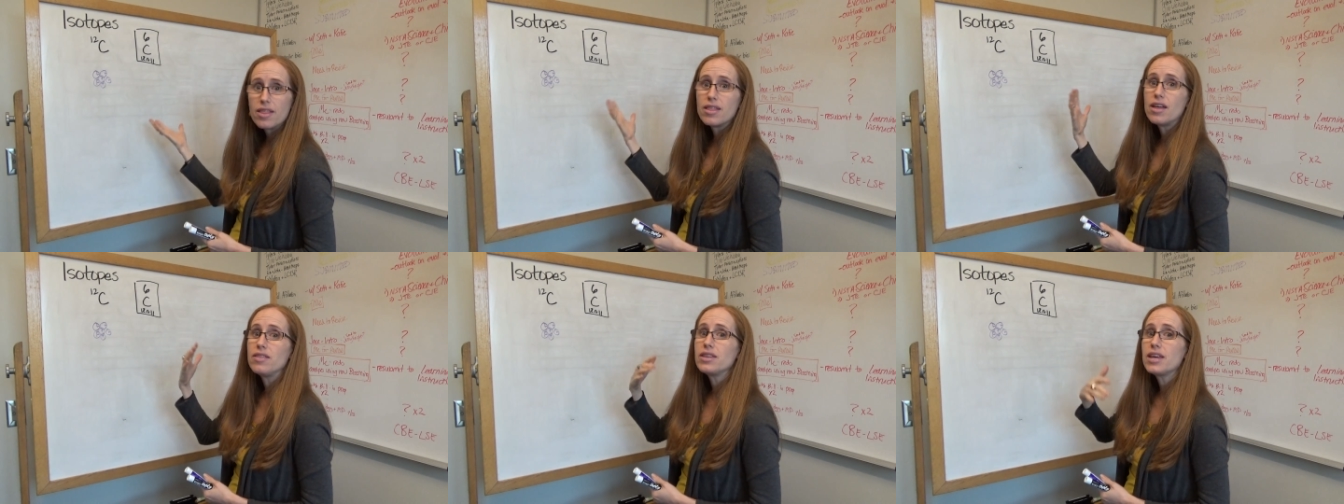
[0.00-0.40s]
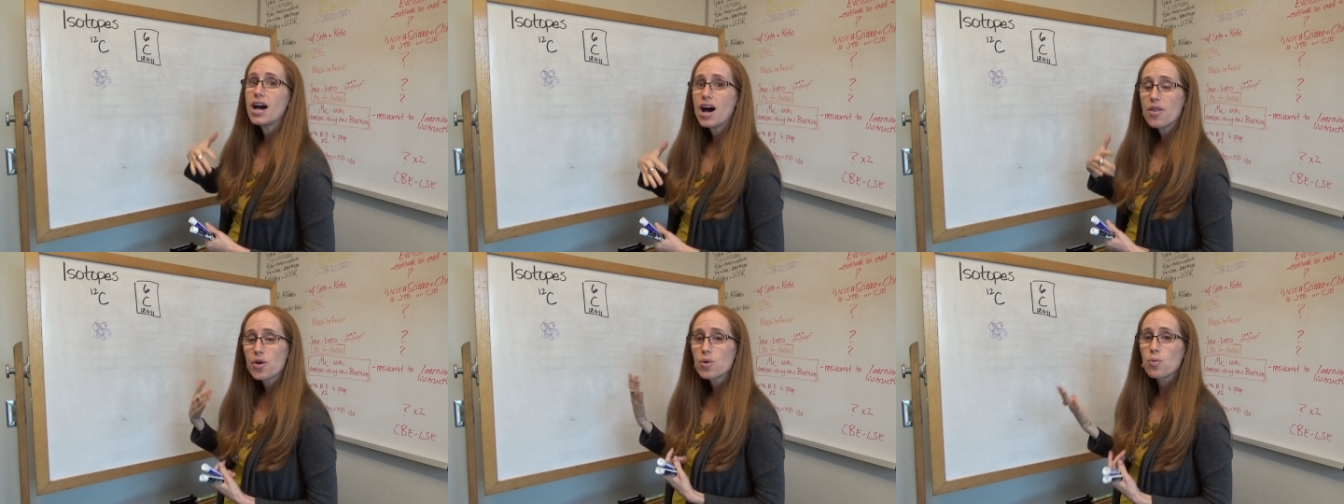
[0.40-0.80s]
then the
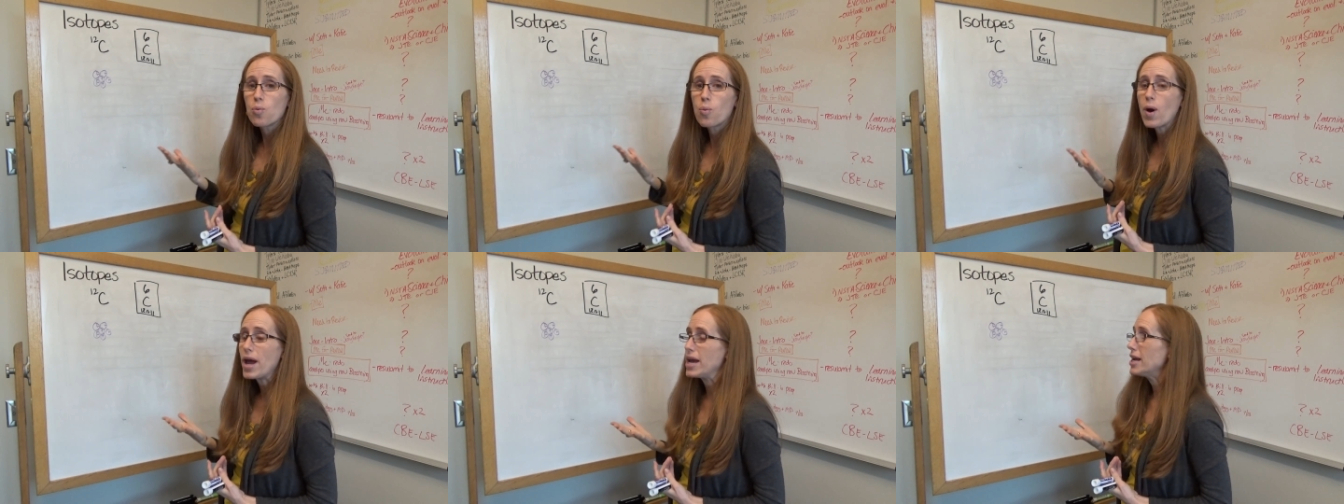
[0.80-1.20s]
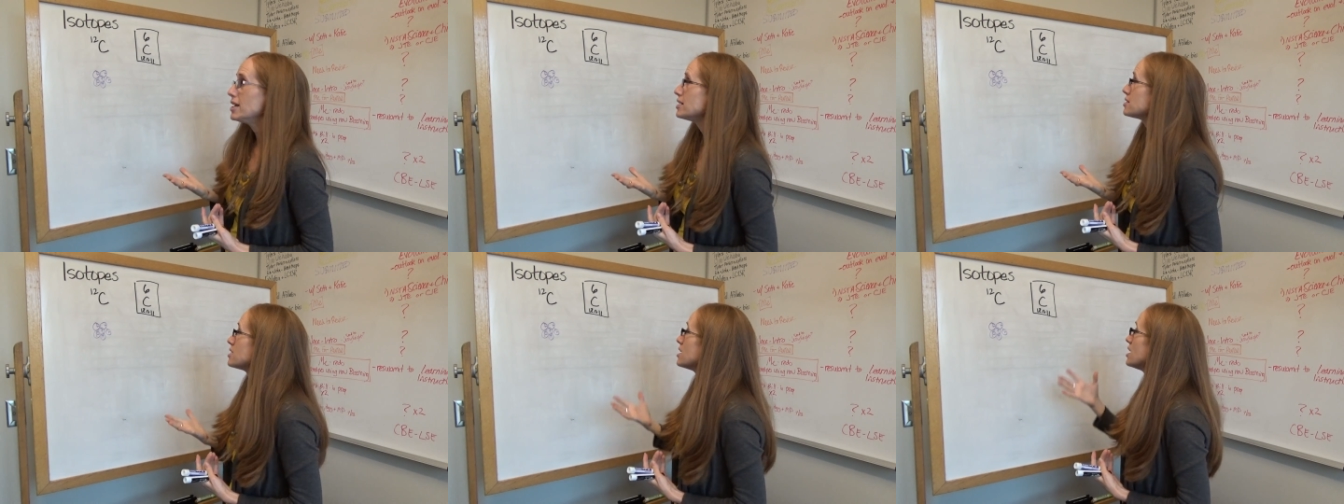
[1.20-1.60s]
other
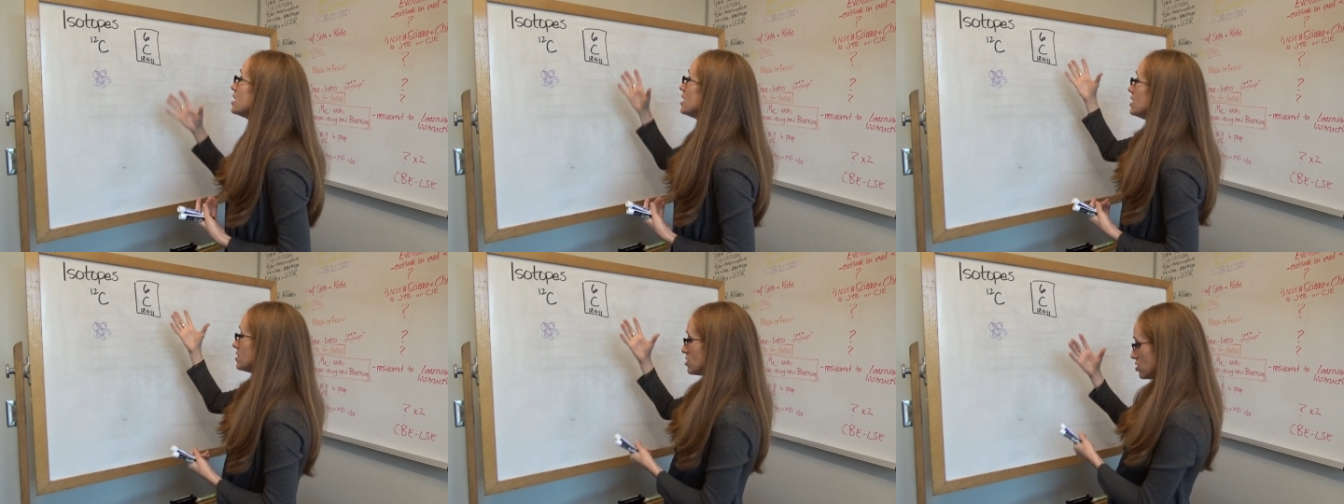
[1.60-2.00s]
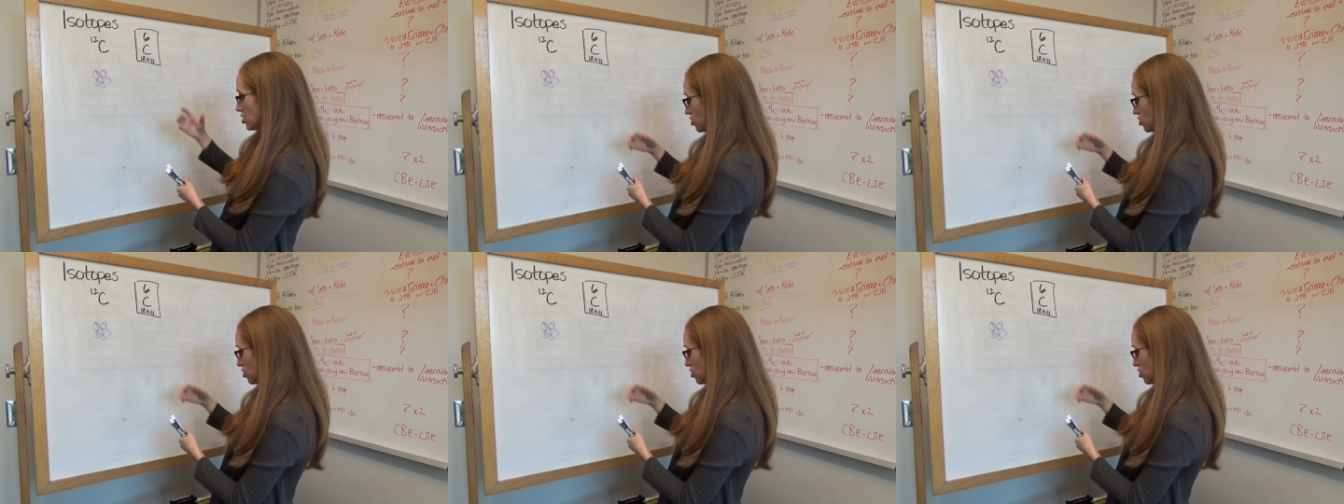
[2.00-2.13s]
weight is